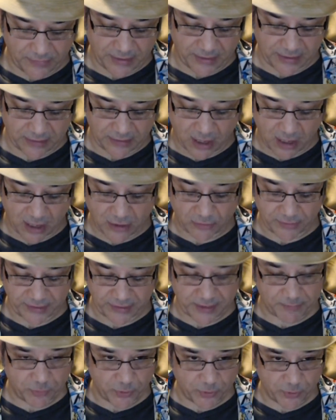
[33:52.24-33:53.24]
They can
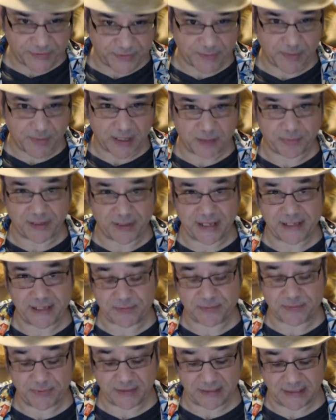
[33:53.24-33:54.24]
not only get poisoned by the
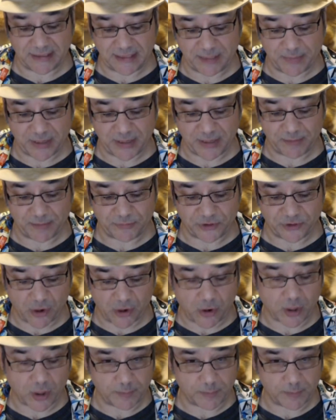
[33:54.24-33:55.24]
plants, but then they
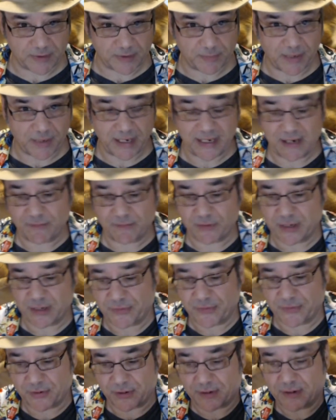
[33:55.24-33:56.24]
become charmed by
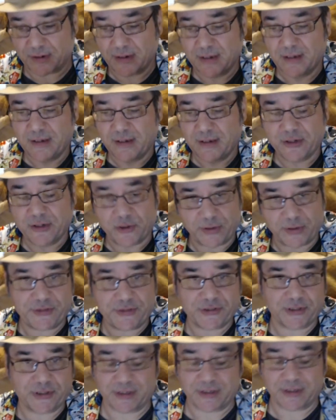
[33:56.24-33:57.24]
every other
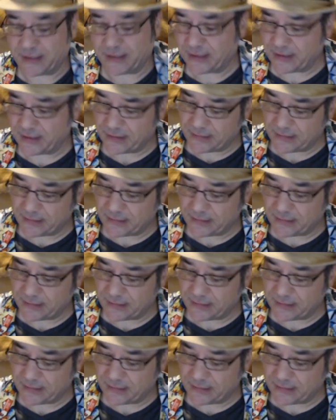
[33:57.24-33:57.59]
creature